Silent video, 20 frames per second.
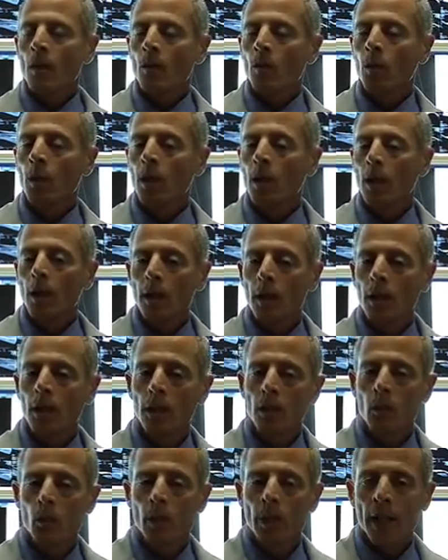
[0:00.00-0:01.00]
Well,
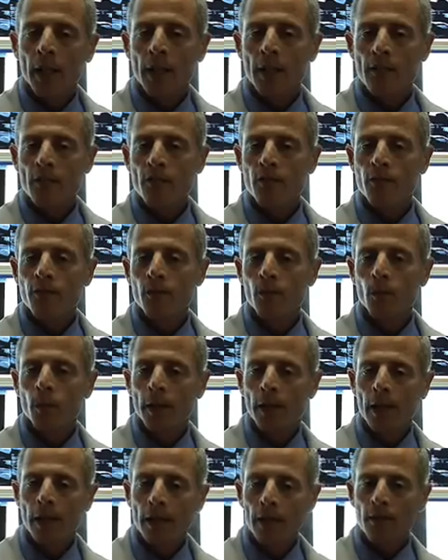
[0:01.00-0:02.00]
when I
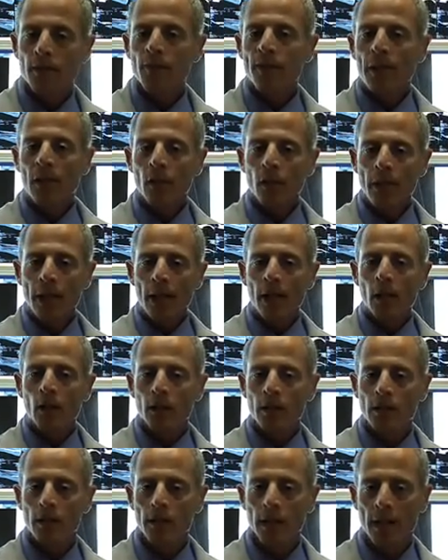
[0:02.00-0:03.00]
found out
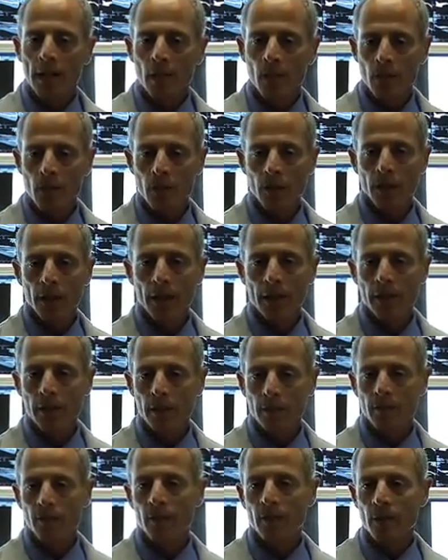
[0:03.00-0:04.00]
that I was
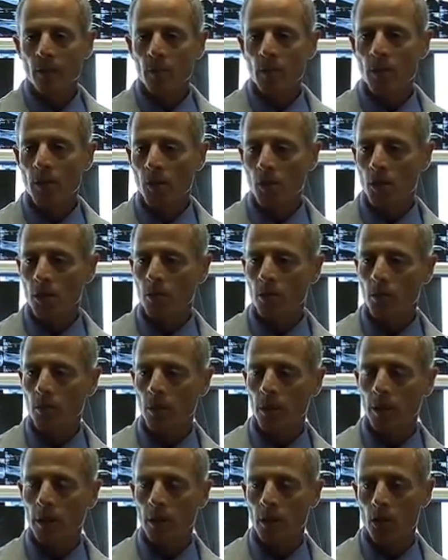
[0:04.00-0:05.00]
selected for this position, it was
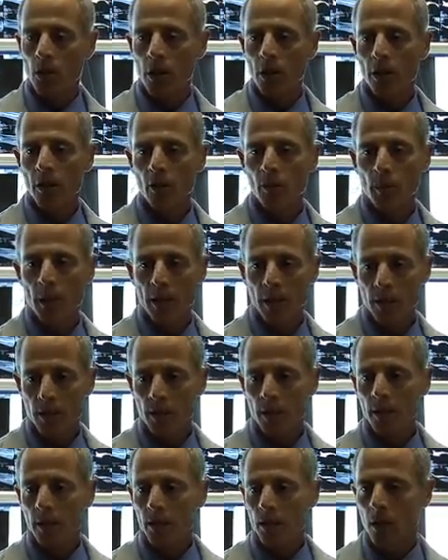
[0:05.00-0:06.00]
really the Chicago
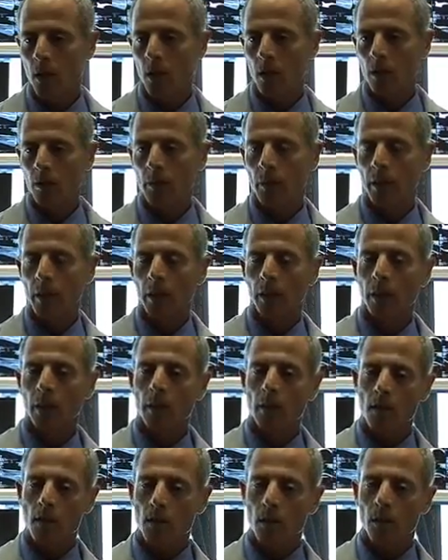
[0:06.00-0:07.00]
Magazine that called me,
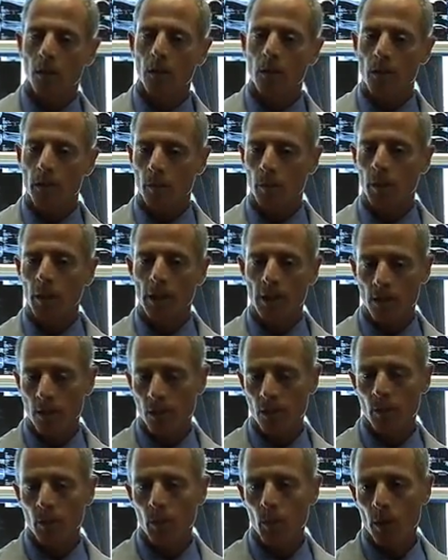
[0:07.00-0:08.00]
and so it was a pleasant
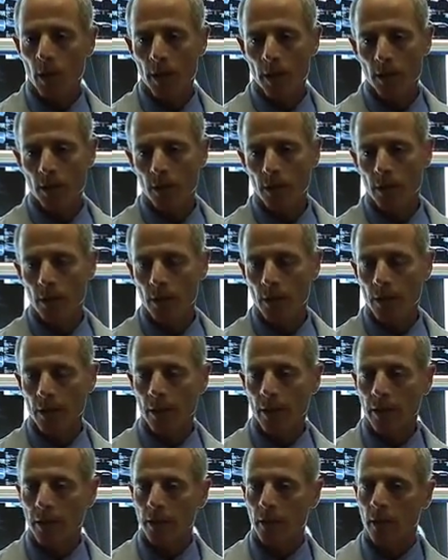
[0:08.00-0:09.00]
surprise to hear
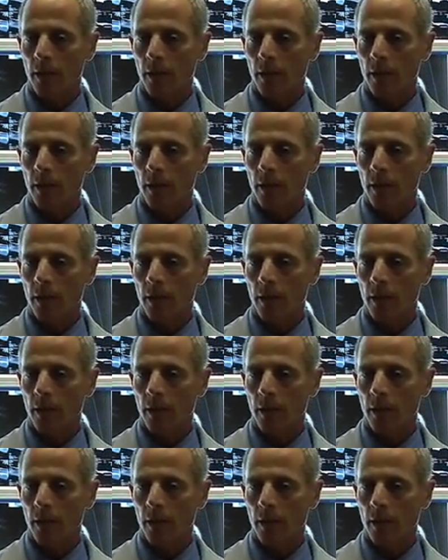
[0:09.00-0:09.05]
that.